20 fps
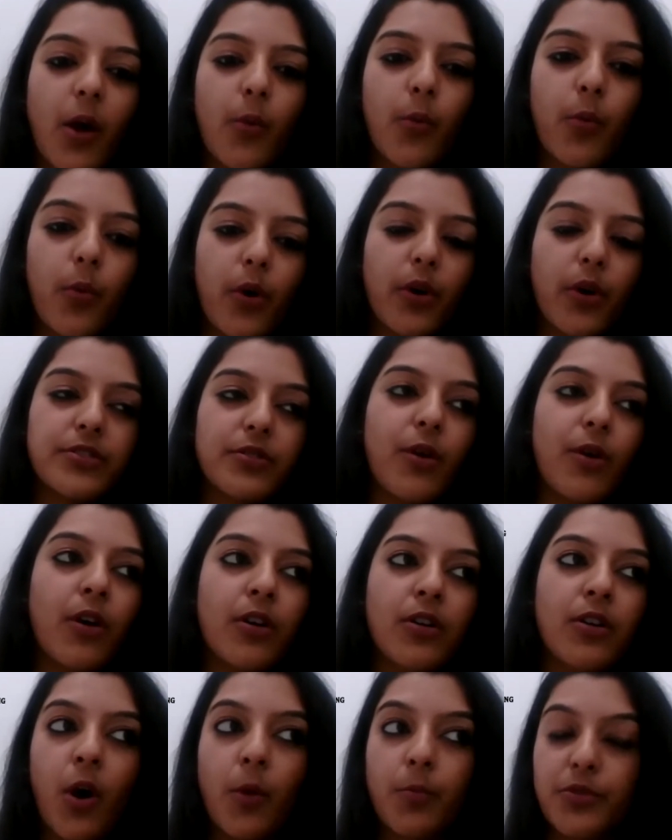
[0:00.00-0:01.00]
what
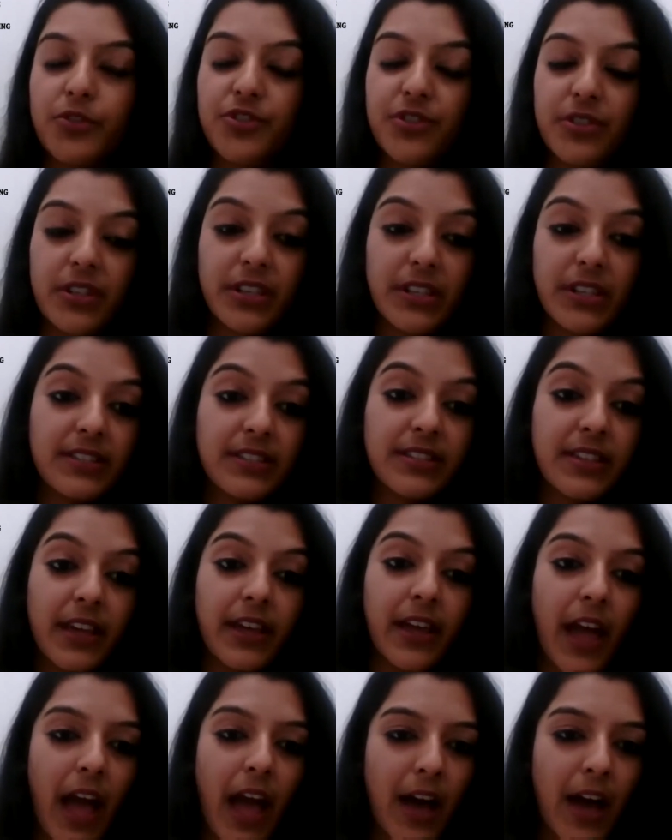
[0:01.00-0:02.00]
all opportunities I
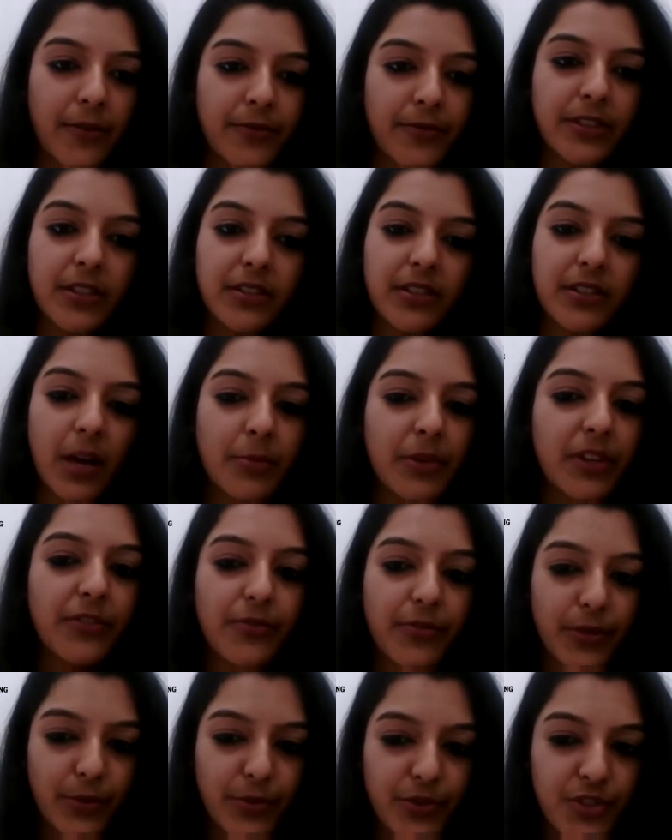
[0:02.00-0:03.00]
have in the coming
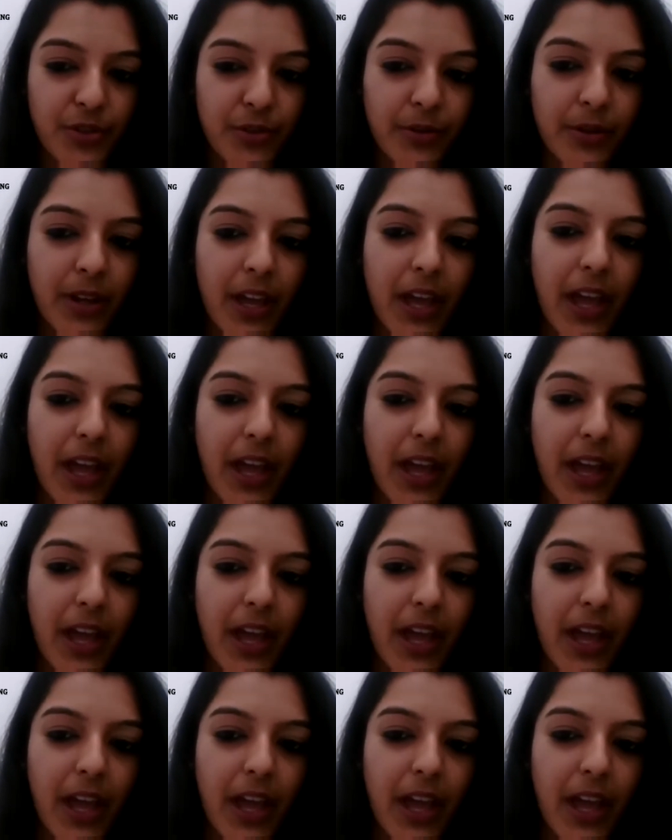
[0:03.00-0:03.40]
future.